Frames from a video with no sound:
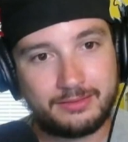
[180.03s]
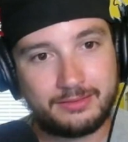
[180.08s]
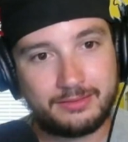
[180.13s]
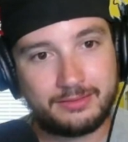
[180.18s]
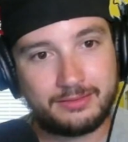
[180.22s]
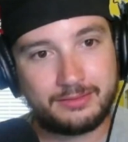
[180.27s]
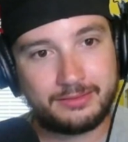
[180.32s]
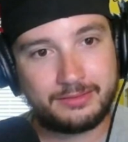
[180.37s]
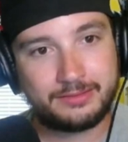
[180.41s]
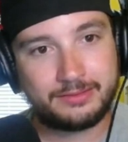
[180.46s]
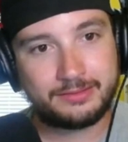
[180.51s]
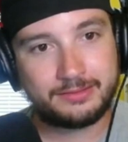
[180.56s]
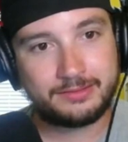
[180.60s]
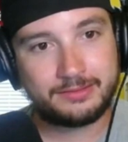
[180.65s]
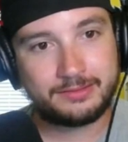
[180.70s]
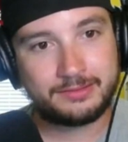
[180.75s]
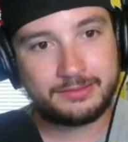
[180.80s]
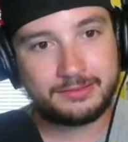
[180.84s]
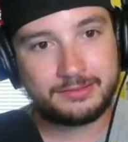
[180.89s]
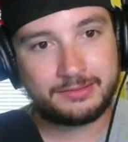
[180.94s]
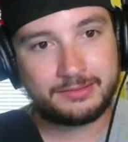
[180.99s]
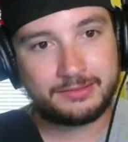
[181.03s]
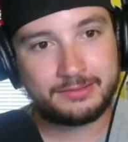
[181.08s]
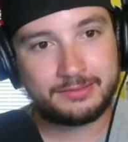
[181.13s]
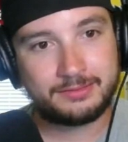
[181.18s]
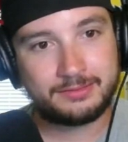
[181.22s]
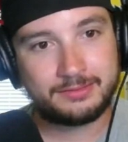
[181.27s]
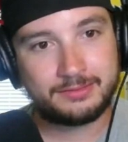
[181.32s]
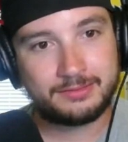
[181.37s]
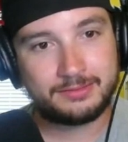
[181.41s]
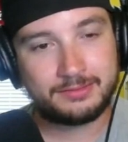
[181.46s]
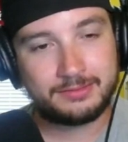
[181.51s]

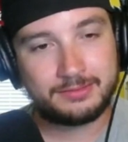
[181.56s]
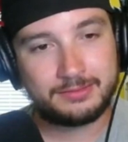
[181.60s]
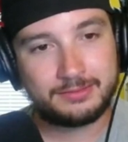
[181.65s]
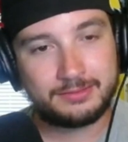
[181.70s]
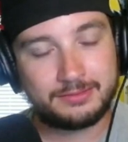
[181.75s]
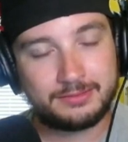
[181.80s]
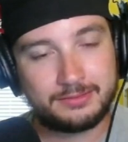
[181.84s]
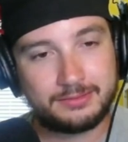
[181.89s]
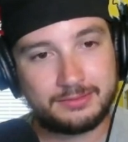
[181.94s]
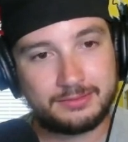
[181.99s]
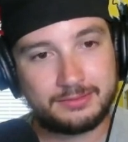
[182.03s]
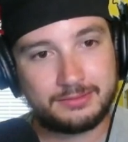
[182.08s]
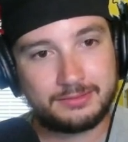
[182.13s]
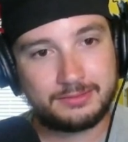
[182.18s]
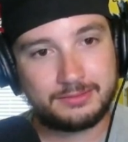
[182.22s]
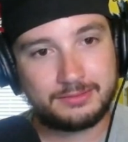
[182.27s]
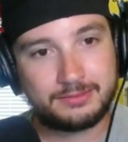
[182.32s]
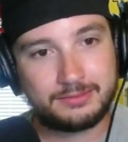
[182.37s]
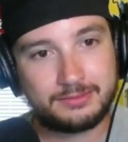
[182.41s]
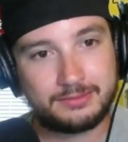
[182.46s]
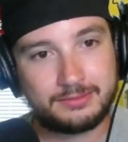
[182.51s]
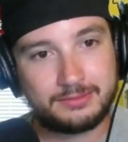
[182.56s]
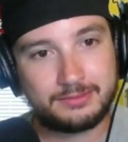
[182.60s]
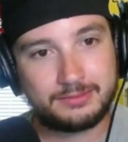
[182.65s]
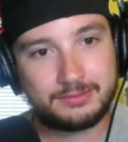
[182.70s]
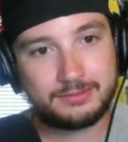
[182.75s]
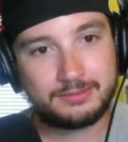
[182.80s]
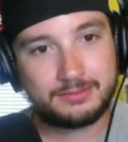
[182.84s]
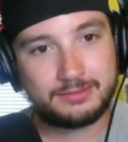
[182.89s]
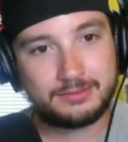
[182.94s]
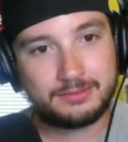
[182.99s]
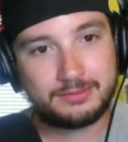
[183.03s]

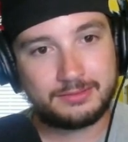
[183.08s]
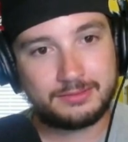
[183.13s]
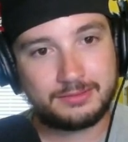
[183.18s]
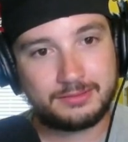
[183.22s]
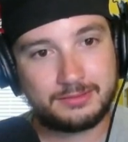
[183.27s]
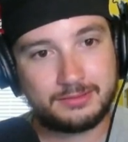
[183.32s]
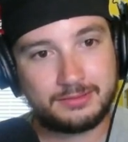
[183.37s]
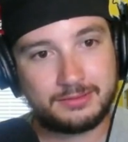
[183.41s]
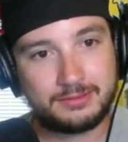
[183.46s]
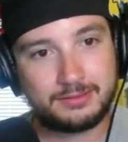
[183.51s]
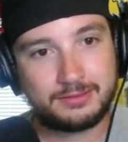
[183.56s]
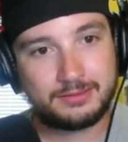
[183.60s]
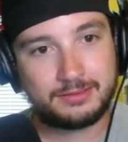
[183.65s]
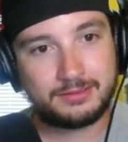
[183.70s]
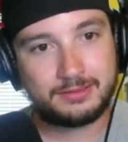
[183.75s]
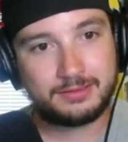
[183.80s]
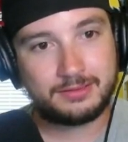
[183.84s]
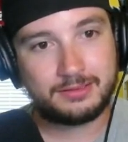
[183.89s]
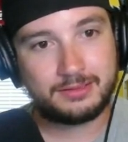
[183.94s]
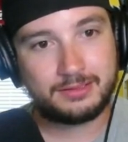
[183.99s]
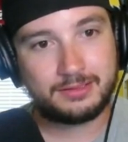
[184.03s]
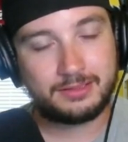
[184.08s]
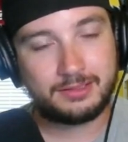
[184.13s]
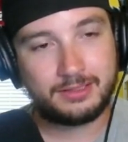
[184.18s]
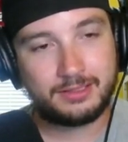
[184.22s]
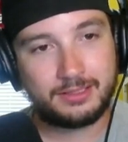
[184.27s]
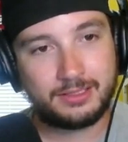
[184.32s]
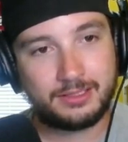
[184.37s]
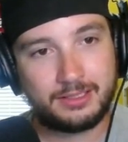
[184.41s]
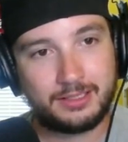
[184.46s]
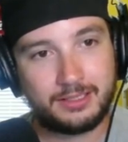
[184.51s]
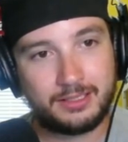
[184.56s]

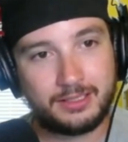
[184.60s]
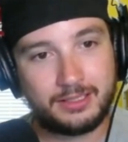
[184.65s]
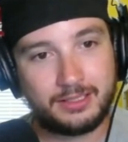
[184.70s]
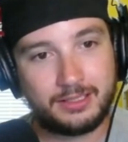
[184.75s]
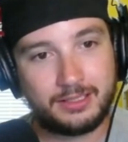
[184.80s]
[no speech]